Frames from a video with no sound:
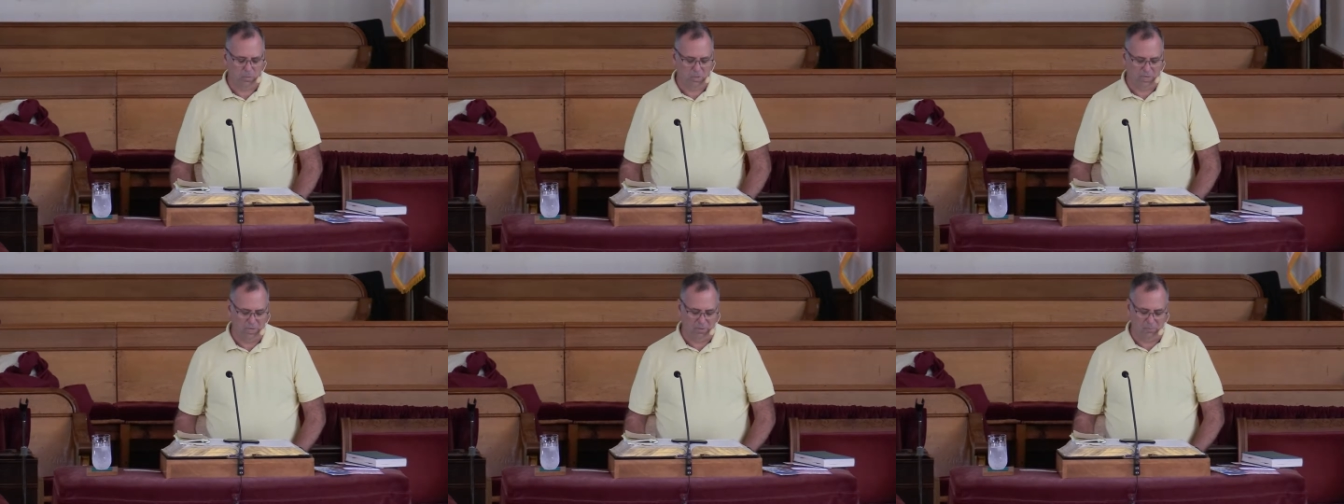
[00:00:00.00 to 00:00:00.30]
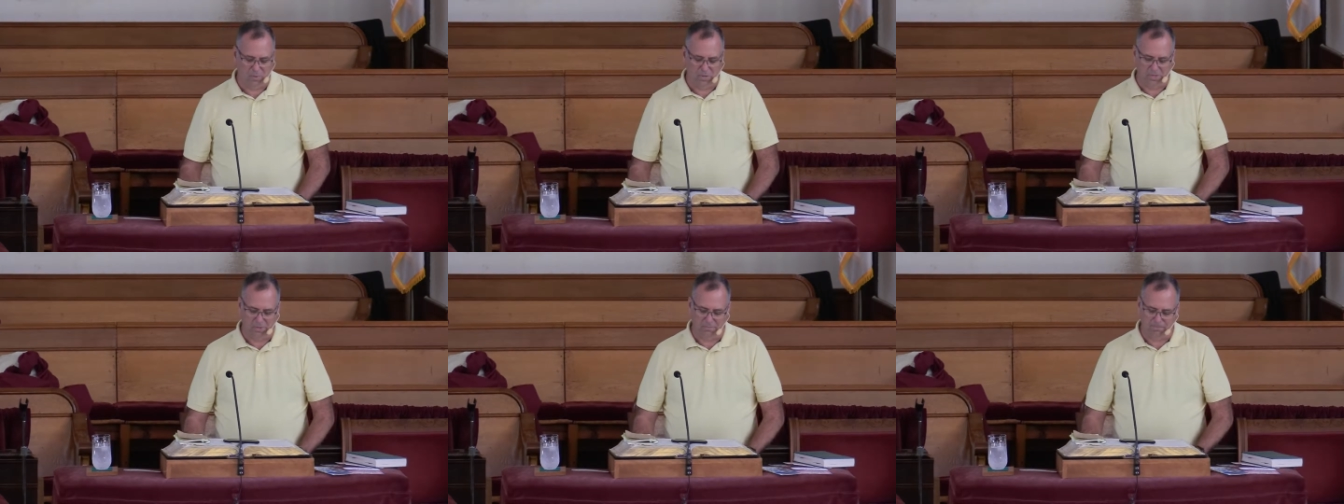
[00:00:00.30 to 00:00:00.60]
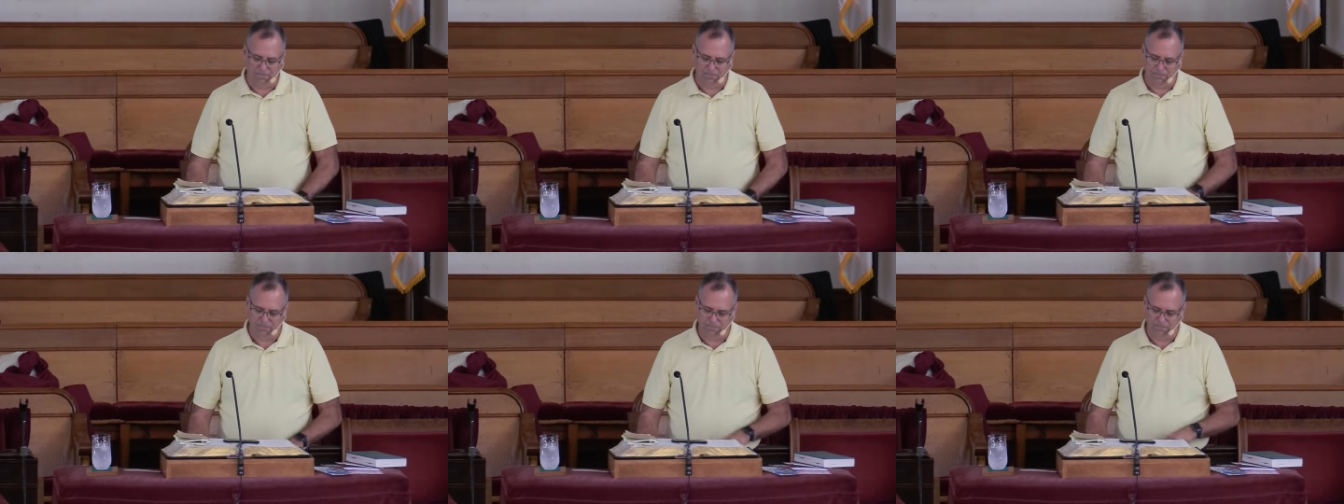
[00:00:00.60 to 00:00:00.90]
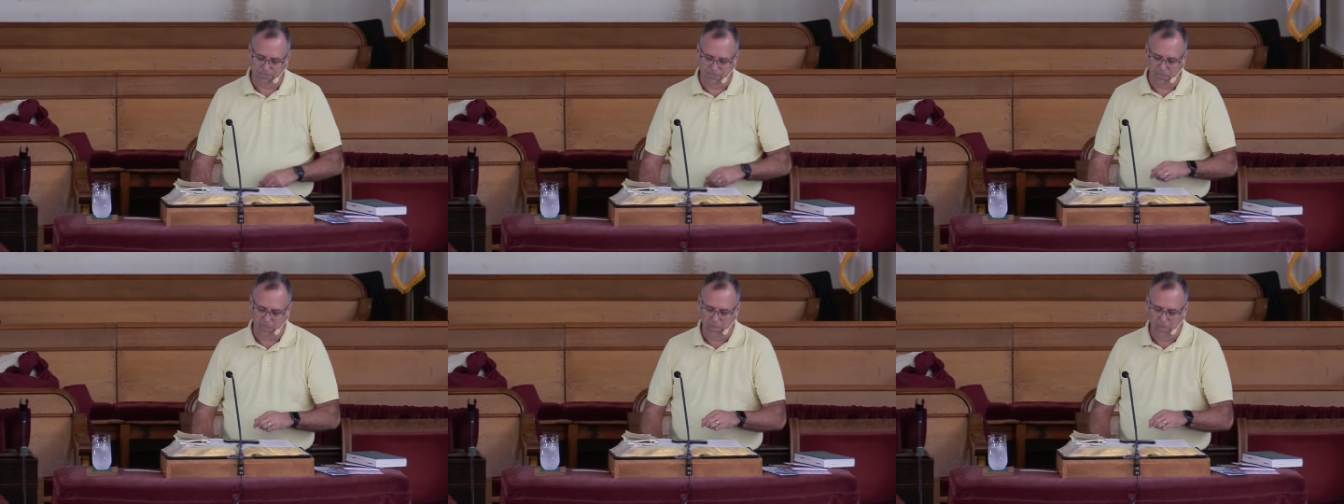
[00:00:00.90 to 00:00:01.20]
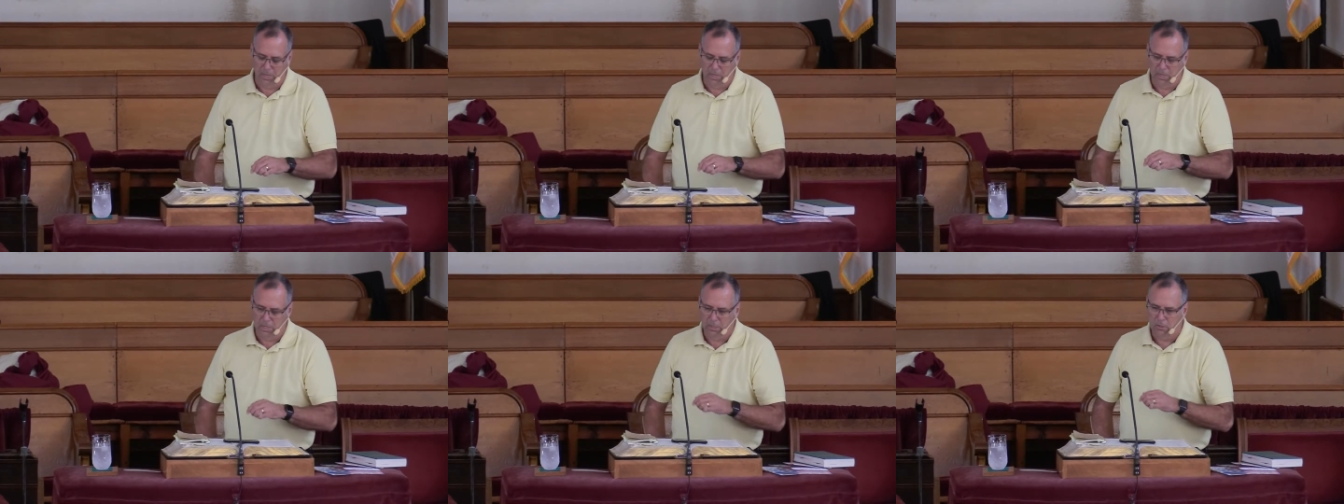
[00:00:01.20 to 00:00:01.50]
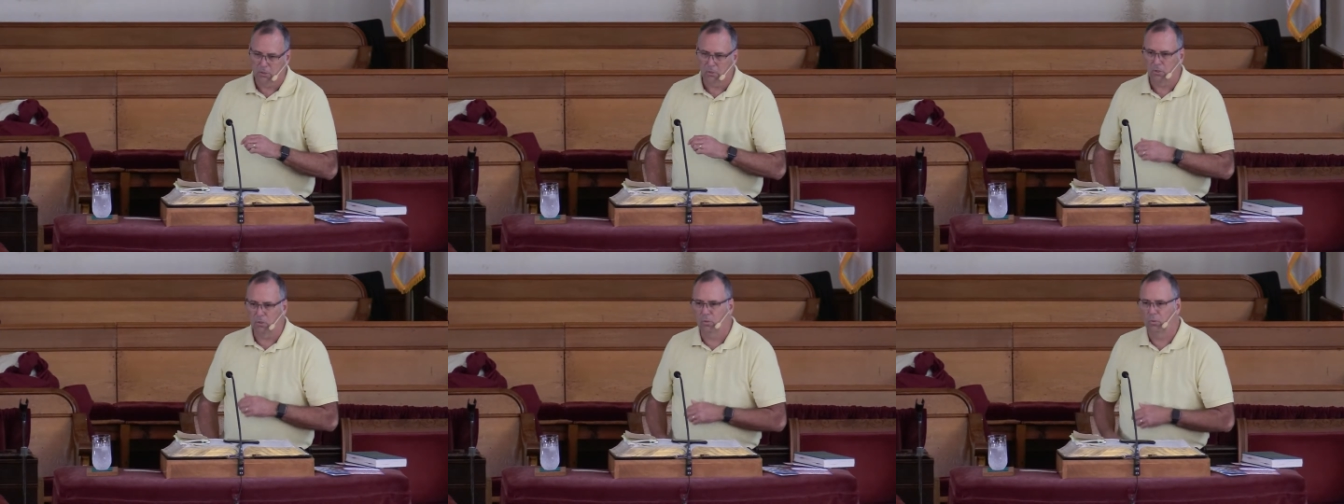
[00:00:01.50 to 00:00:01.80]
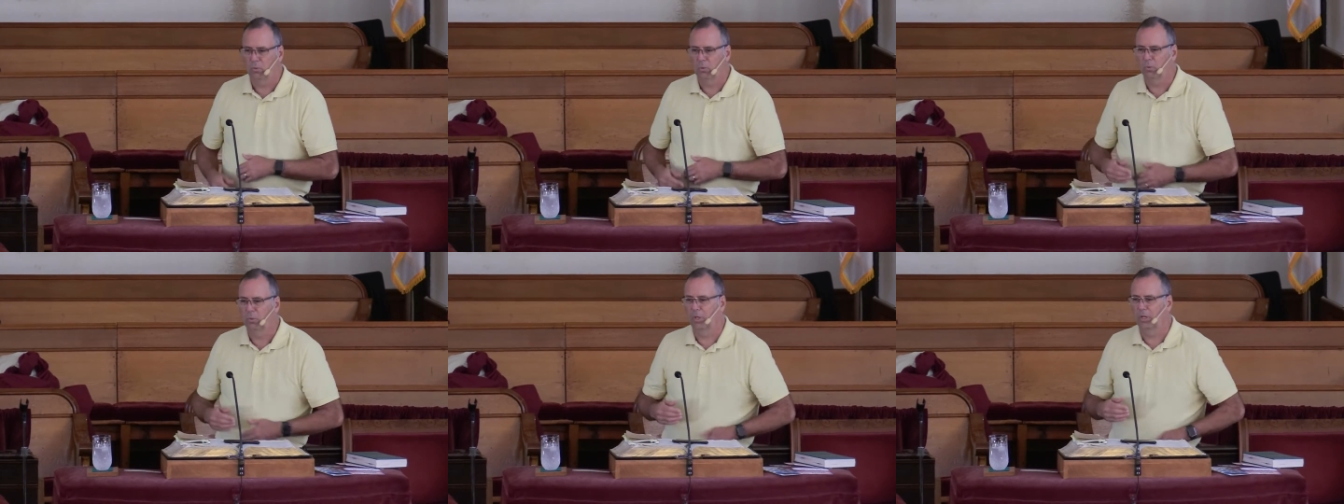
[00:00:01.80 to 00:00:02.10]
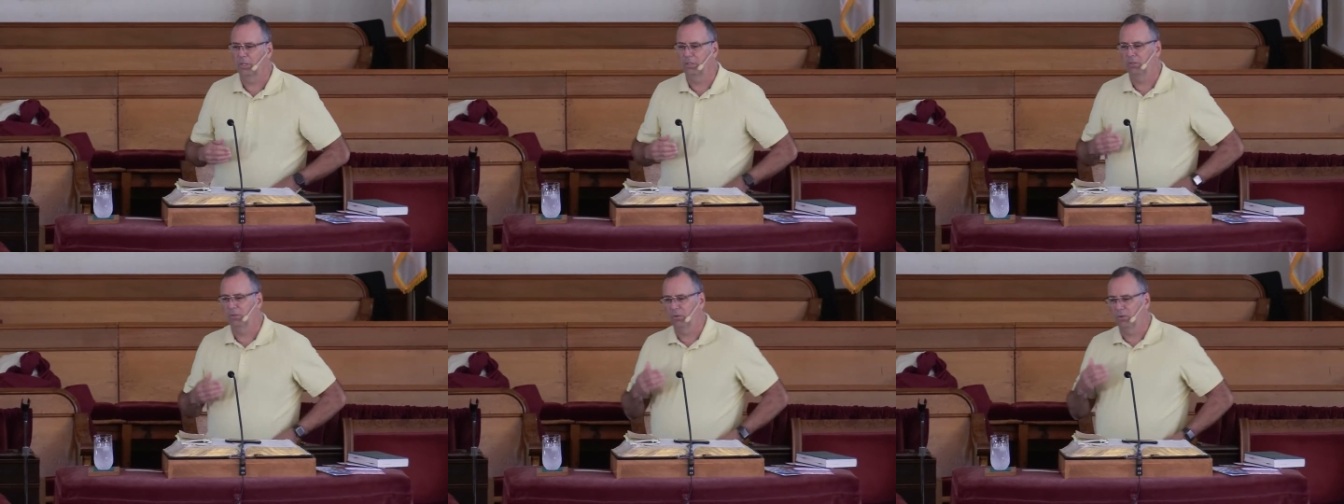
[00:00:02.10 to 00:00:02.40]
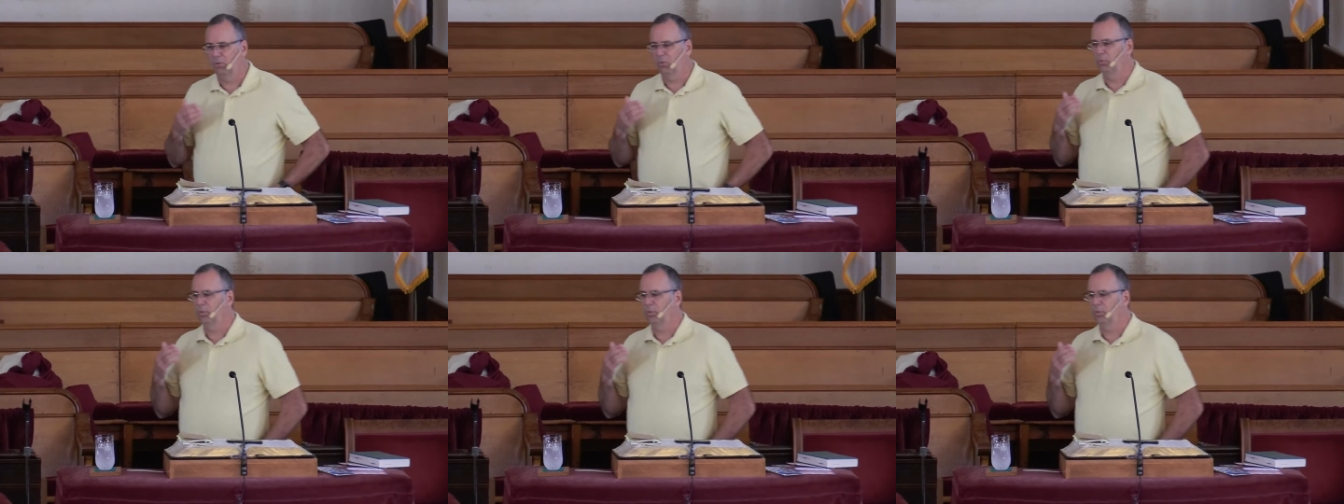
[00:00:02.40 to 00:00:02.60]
Amen. So I know